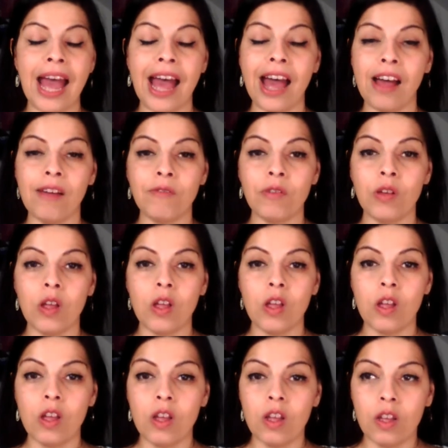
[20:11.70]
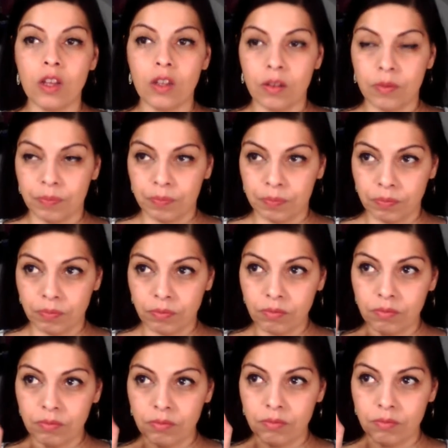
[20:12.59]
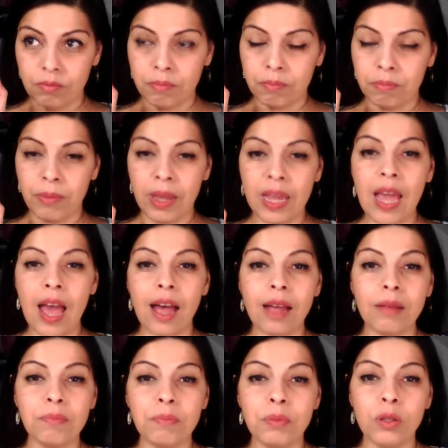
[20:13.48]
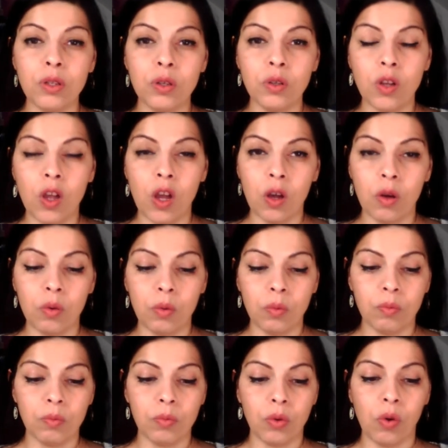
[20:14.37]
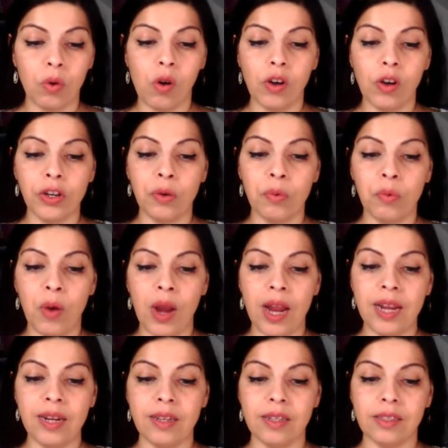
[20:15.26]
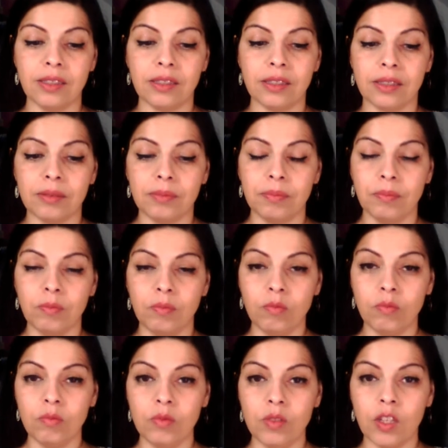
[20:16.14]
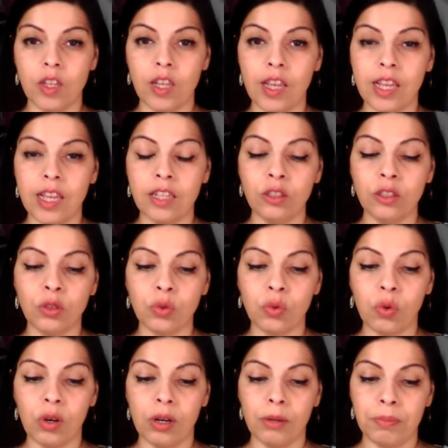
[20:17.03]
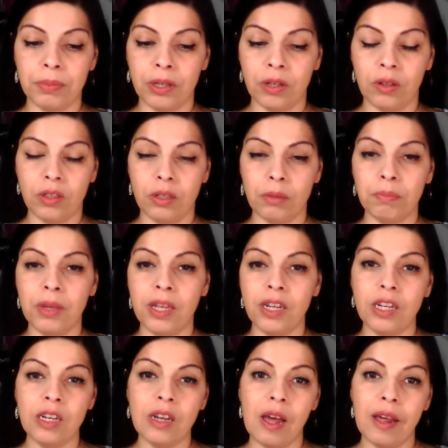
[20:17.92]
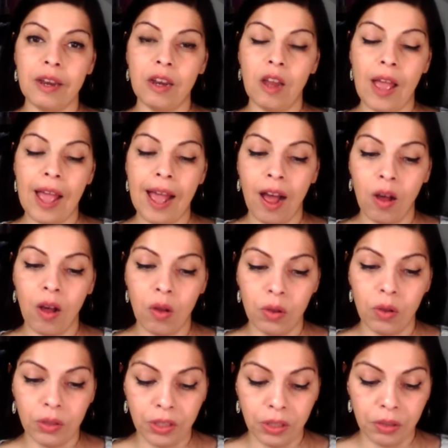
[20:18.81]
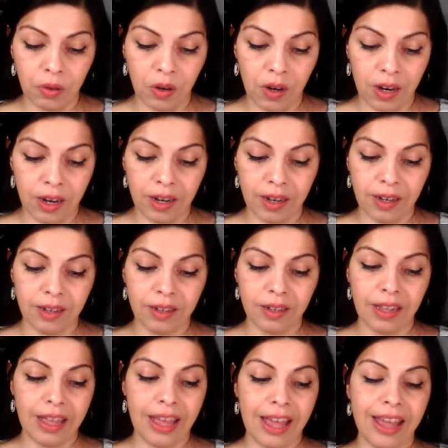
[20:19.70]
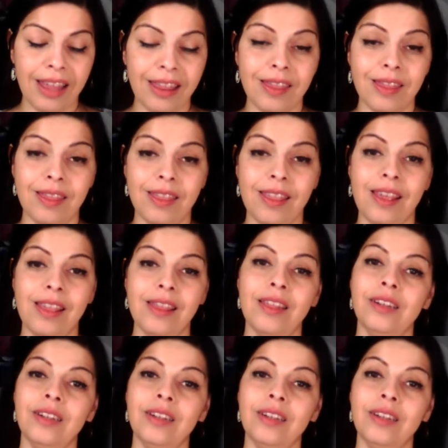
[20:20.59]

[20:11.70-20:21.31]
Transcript: may have Pluto or Uranus in Scorpio, depending on how old you are. And then there's a whole new story